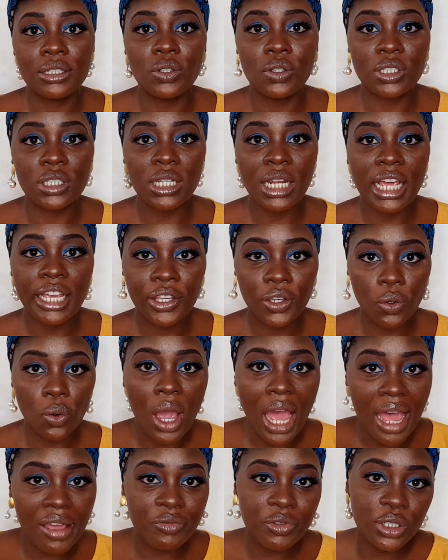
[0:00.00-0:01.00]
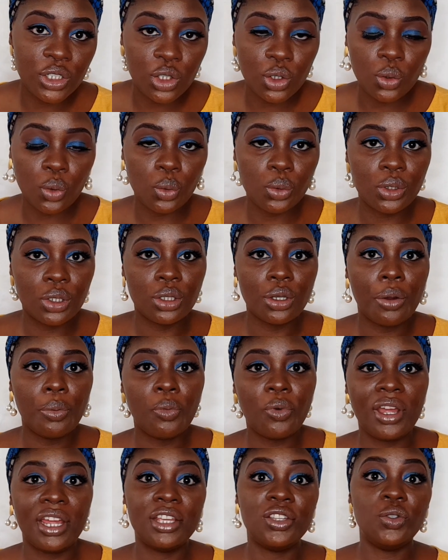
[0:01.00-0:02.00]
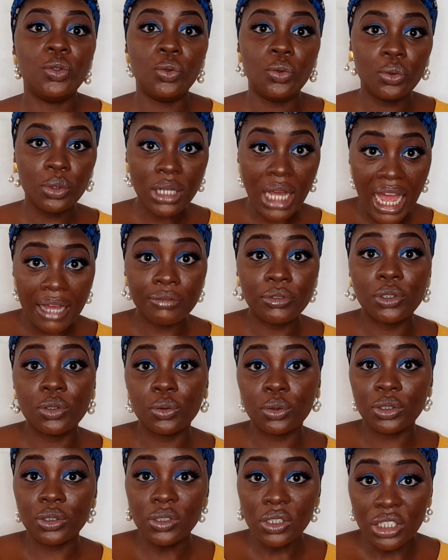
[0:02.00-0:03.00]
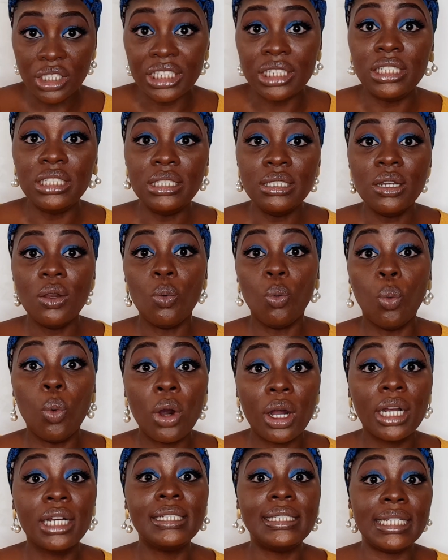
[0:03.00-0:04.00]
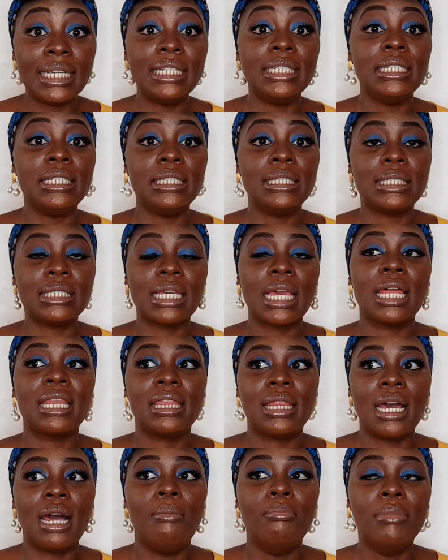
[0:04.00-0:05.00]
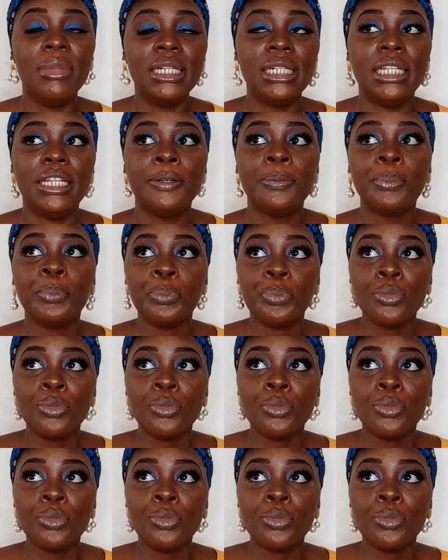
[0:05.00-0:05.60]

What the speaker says: So it's not like you have it stored somewhere, you have to work daily to get that money.